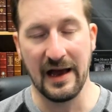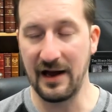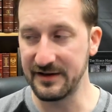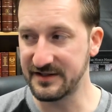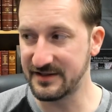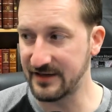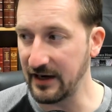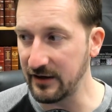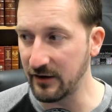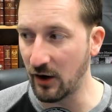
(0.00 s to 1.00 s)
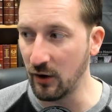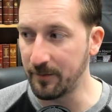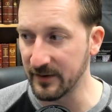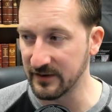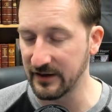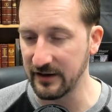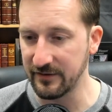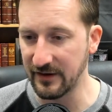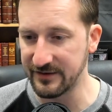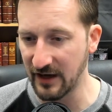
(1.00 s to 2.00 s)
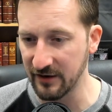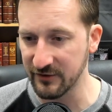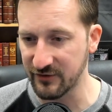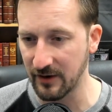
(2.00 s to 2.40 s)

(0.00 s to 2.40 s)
has stated openly that Donald